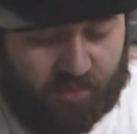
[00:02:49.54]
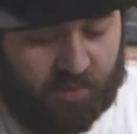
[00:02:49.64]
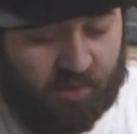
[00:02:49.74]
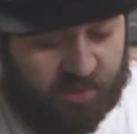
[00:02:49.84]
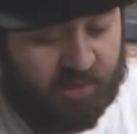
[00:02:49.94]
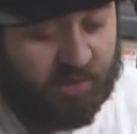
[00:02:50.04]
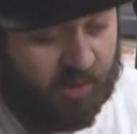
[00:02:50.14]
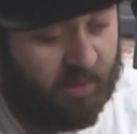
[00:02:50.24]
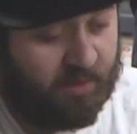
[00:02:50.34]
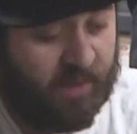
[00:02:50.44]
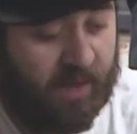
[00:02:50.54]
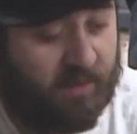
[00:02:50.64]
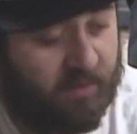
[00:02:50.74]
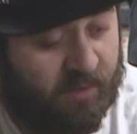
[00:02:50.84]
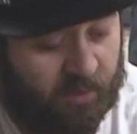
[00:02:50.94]
ensure
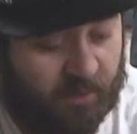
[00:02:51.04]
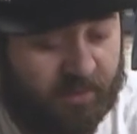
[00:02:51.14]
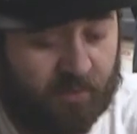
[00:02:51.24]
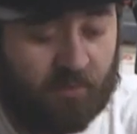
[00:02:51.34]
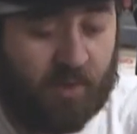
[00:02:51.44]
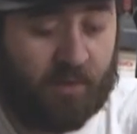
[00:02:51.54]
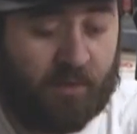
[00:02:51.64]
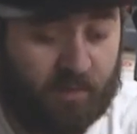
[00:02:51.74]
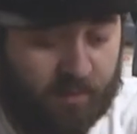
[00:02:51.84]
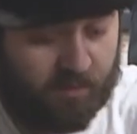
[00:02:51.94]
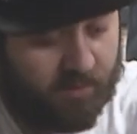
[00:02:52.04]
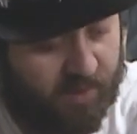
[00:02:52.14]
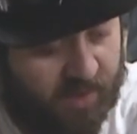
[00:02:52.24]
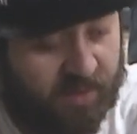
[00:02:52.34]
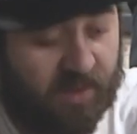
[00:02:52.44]
that they're going to run
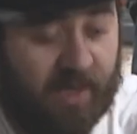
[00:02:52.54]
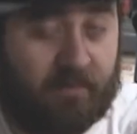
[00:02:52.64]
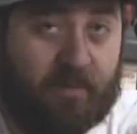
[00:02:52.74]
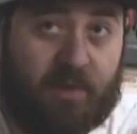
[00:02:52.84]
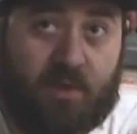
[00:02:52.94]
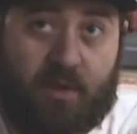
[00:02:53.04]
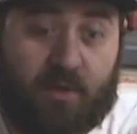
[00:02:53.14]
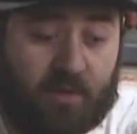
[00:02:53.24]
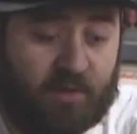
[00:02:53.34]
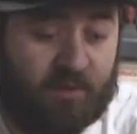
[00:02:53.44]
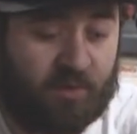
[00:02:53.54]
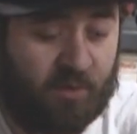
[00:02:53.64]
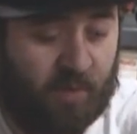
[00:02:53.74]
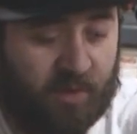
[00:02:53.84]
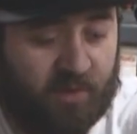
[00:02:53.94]
in line with each other, because you
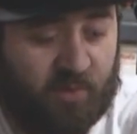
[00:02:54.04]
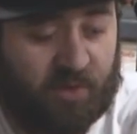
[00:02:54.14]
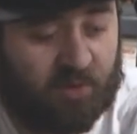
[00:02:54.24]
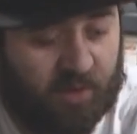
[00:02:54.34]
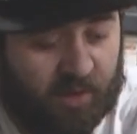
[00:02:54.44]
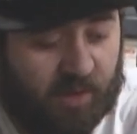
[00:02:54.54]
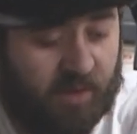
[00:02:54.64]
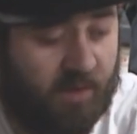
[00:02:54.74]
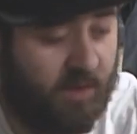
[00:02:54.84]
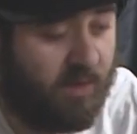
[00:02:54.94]
don't want it to be crooked.